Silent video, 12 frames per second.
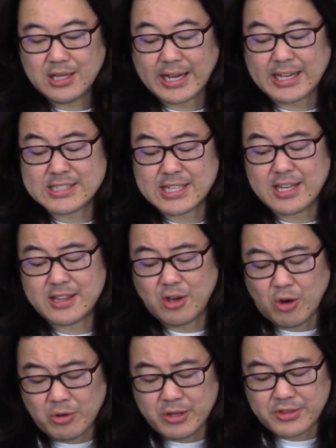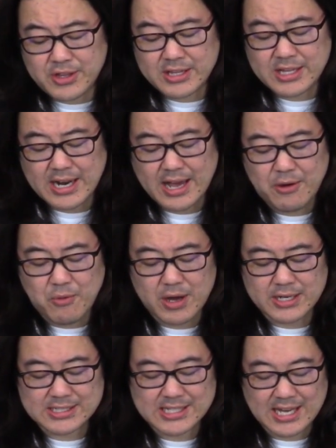Like I said, the only thing that I
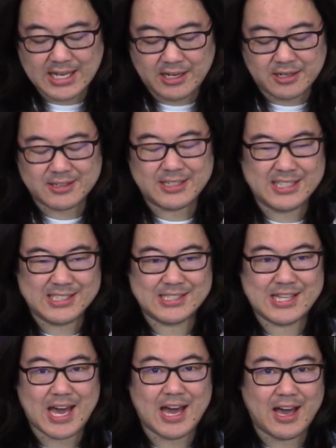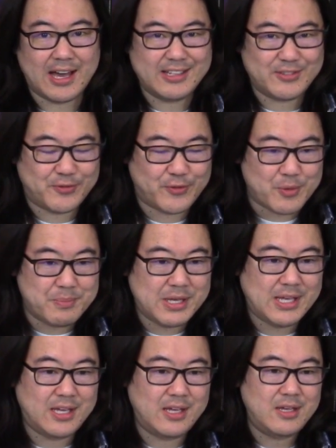want to say here is that for
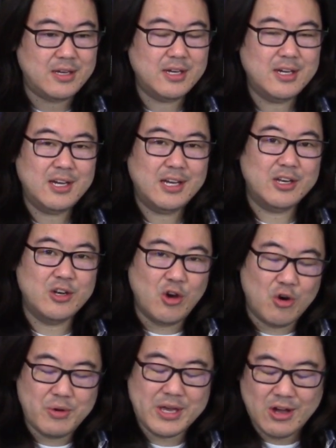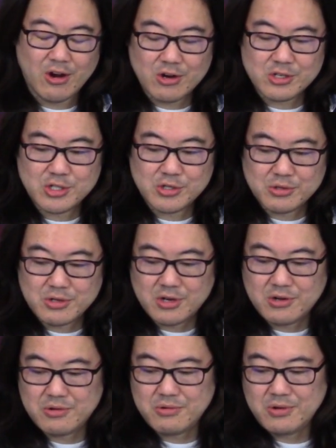me, knowing
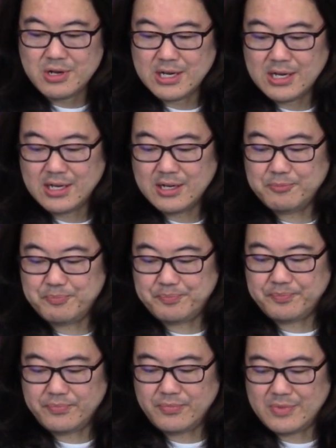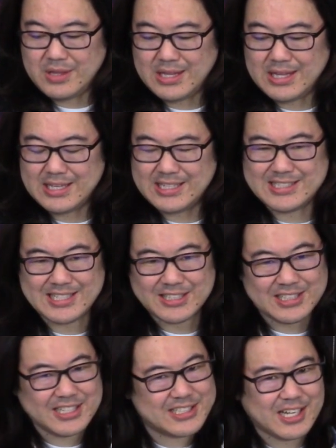Arturo, it
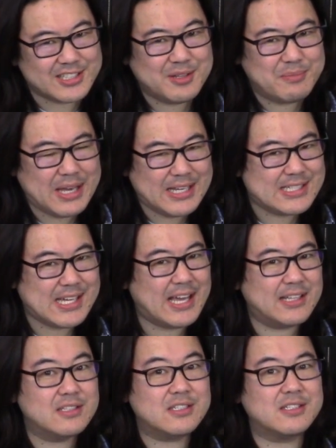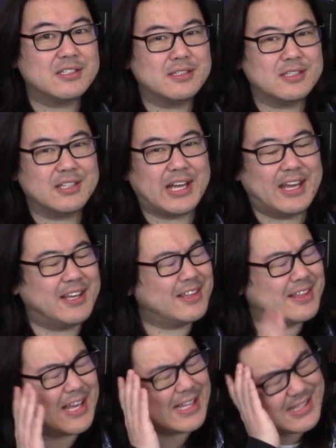does it doesn't make sense. Like
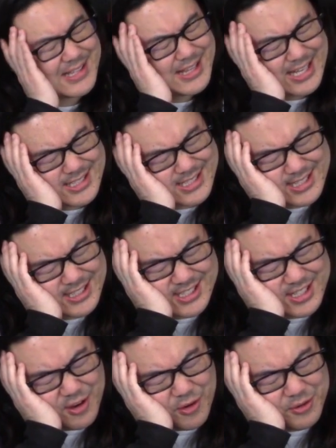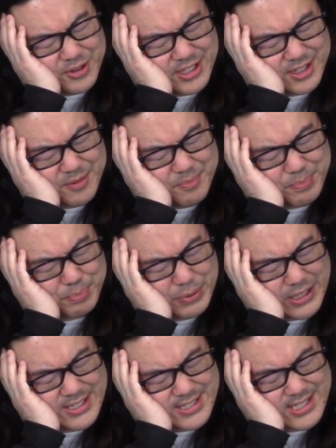that that's just the only
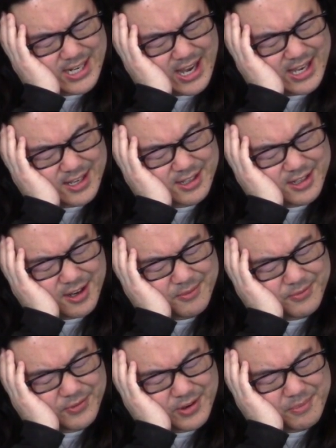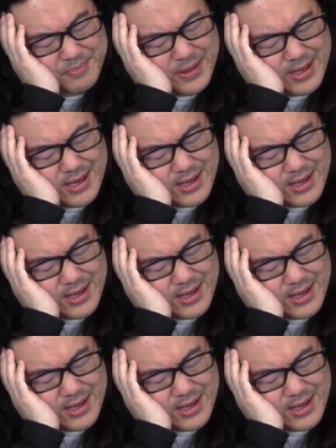place that I can come from